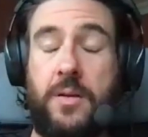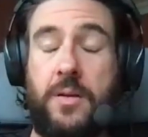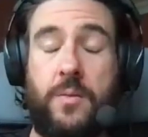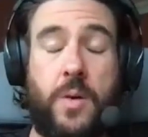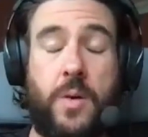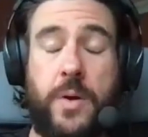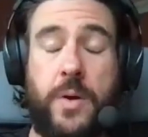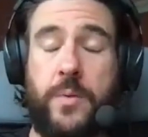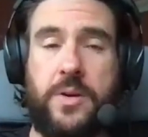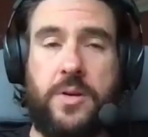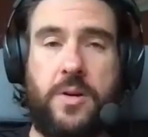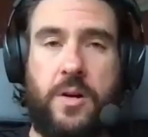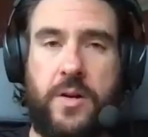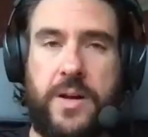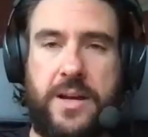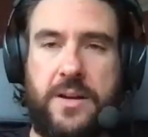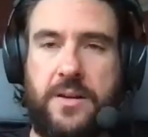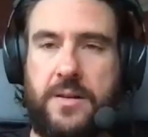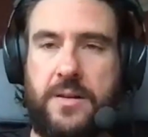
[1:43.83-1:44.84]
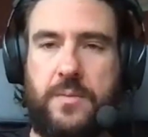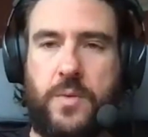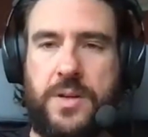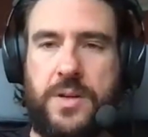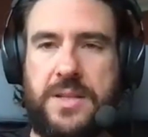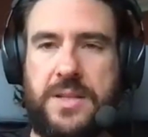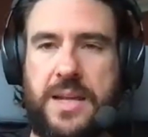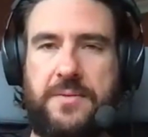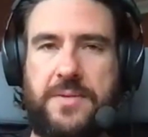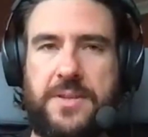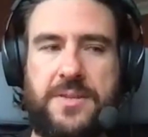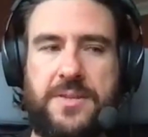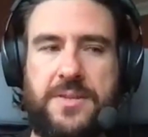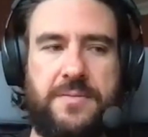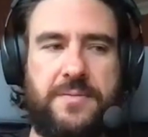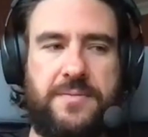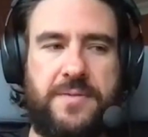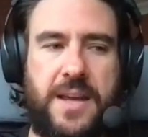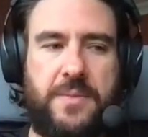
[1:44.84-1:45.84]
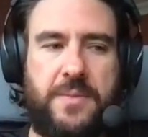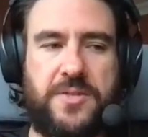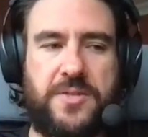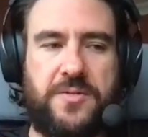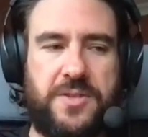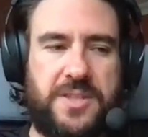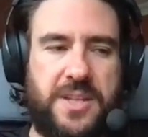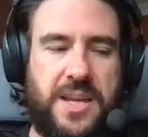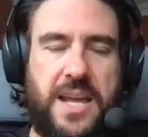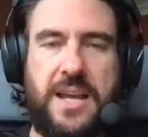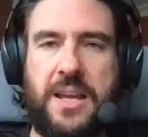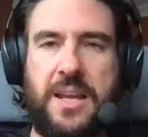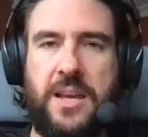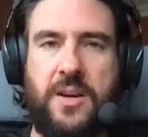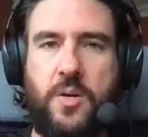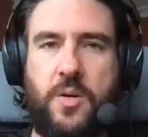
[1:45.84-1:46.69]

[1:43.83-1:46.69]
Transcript: what we would call here, what Dave is famous for saying,